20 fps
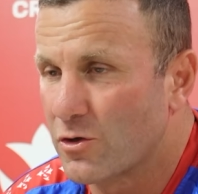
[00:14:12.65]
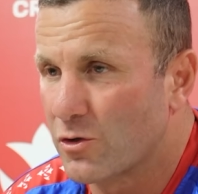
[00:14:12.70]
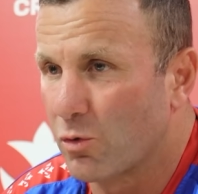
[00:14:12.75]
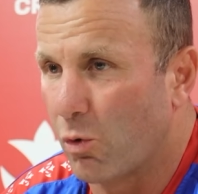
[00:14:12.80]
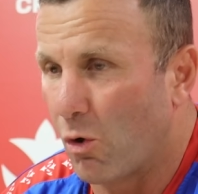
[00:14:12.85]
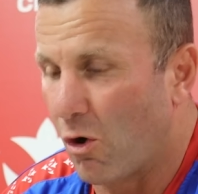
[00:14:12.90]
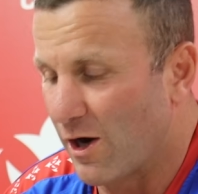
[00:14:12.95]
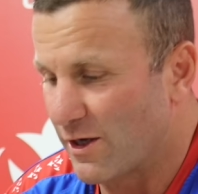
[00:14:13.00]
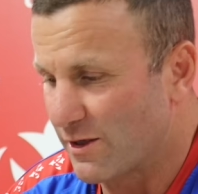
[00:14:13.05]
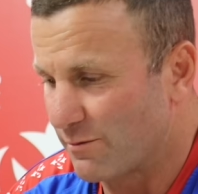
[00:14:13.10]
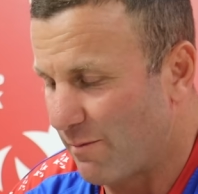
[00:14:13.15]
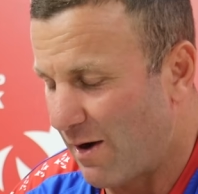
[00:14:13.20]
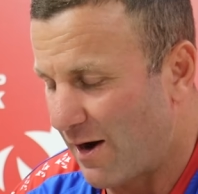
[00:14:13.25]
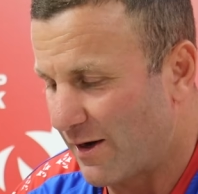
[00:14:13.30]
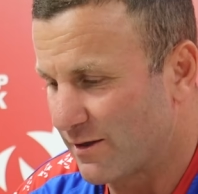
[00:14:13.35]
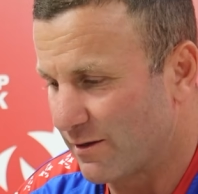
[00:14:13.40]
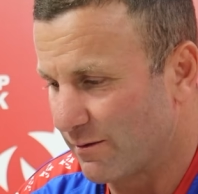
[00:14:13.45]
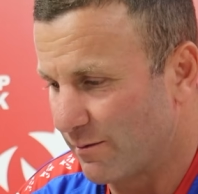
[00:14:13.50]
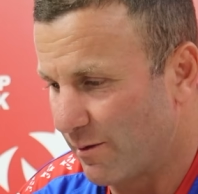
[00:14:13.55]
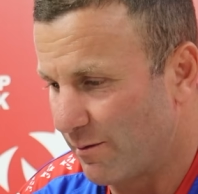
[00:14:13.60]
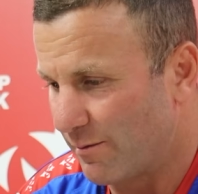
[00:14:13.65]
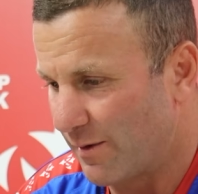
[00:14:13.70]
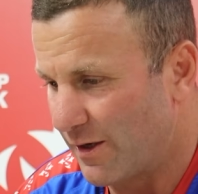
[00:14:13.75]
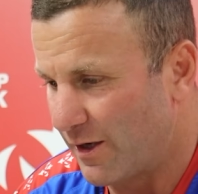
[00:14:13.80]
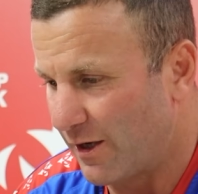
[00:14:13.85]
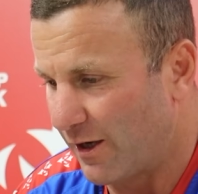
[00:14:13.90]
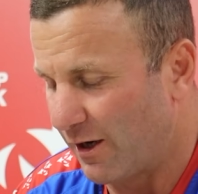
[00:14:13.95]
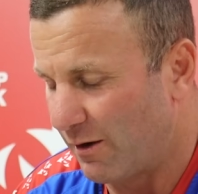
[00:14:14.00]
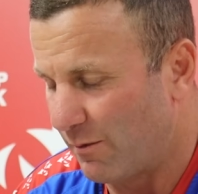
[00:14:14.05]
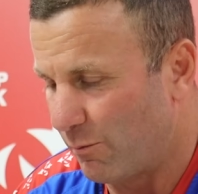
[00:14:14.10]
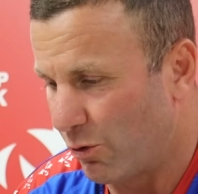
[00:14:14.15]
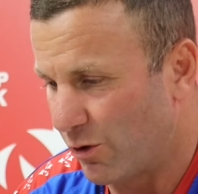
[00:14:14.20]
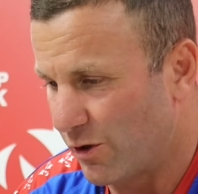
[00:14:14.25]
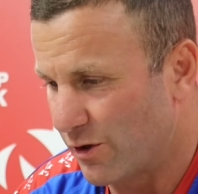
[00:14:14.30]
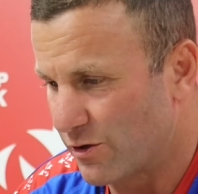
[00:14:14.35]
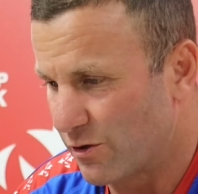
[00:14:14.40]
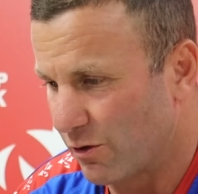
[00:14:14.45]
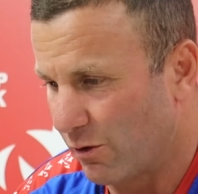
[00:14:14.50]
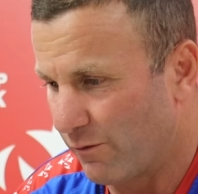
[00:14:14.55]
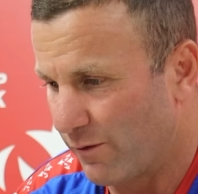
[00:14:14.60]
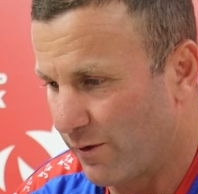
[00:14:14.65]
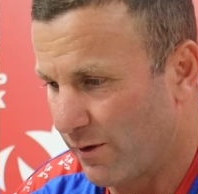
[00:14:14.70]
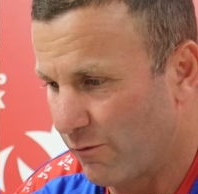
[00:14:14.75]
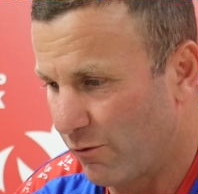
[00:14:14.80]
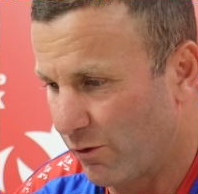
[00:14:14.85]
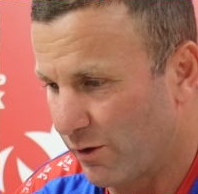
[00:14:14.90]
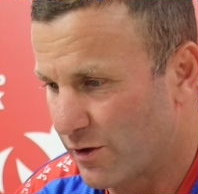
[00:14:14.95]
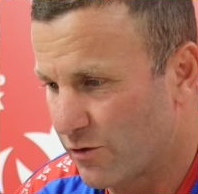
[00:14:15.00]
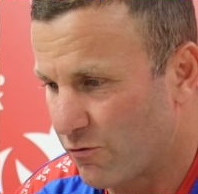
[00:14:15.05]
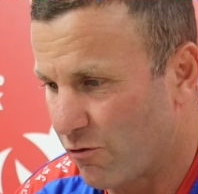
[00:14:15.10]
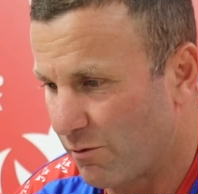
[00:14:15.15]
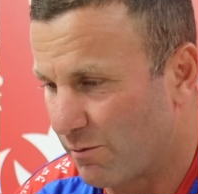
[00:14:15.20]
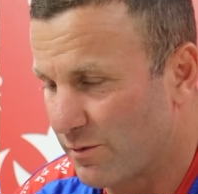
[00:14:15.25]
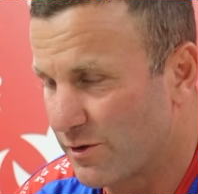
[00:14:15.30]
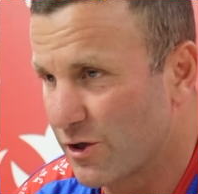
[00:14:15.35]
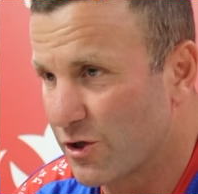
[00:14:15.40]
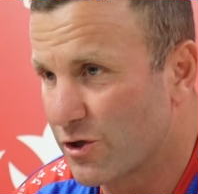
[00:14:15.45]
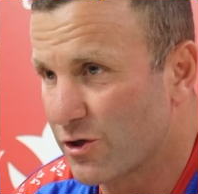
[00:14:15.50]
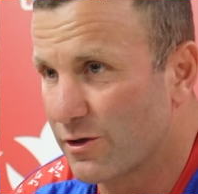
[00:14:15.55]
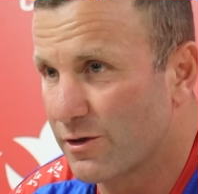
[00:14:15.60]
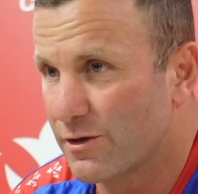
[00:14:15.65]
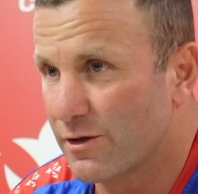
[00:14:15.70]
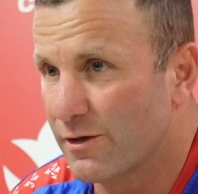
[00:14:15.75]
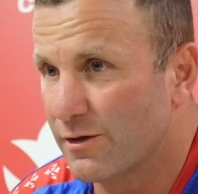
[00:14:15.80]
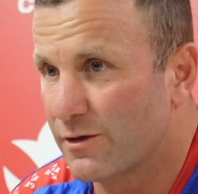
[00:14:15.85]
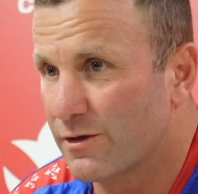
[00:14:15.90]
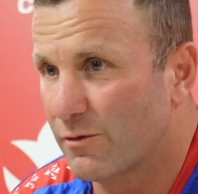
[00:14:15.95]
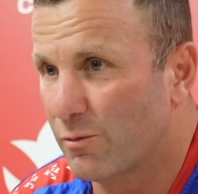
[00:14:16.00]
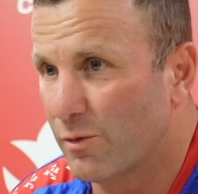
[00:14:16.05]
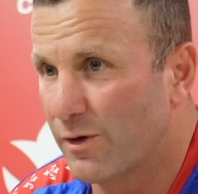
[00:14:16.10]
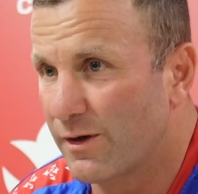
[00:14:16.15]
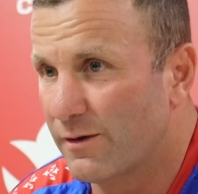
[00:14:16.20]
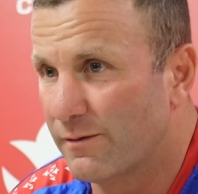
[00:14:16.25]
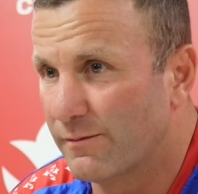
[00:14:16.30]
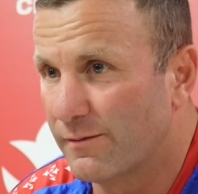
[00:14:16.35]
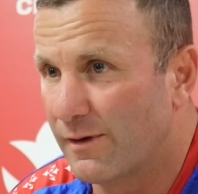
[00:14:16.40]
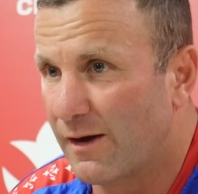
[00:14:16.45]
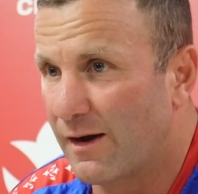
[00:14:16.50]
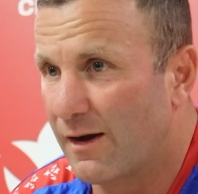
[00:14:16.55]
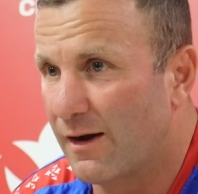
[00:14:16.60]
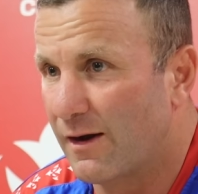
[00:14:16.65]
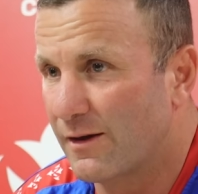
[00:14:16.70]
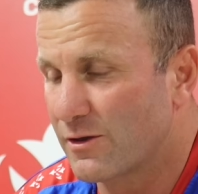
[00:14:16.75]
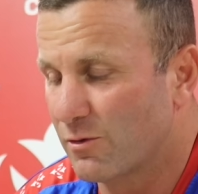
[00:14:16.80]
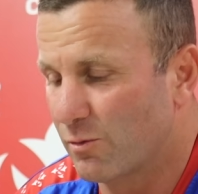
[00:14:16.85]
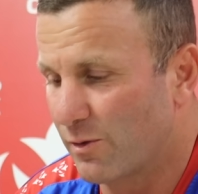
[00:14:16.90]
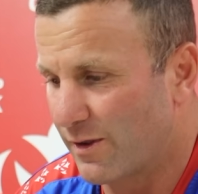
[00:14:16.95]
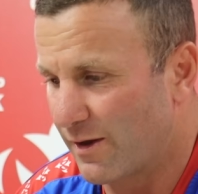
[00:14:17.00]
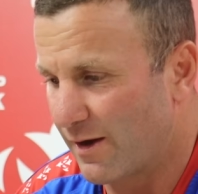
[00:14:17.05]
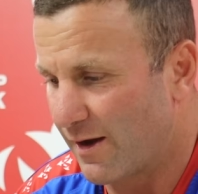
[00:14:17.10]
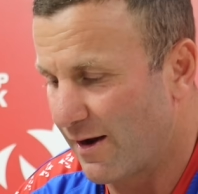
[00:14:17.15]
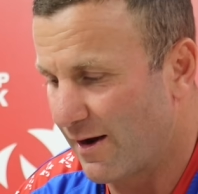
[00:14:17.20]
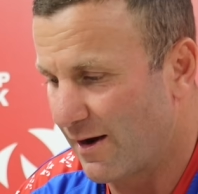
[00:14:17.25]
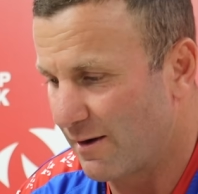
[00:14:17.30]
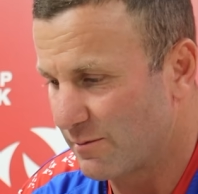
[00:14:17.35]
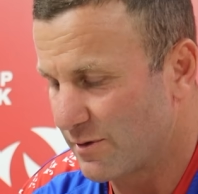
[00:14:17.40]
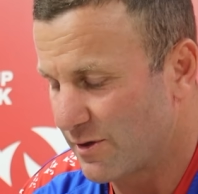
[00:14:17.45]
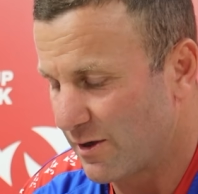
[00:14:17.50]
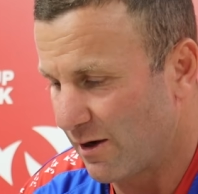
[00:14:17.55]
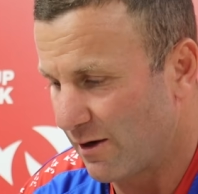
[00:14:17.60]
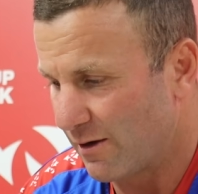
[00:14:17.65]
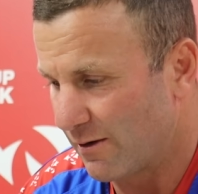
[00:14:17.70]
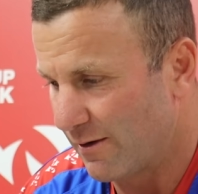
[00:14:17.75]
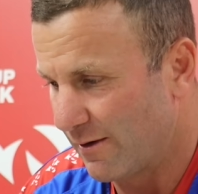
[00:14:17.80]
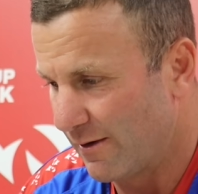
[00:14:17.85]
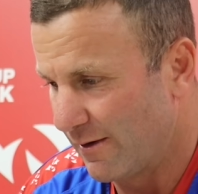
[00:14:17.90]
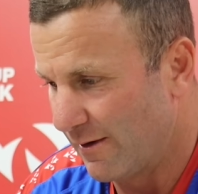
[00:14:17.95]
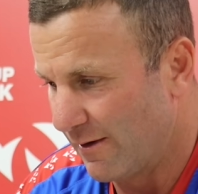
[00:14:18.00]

twice maximum, then you're going to put yourself in a really strong position to win the game. So,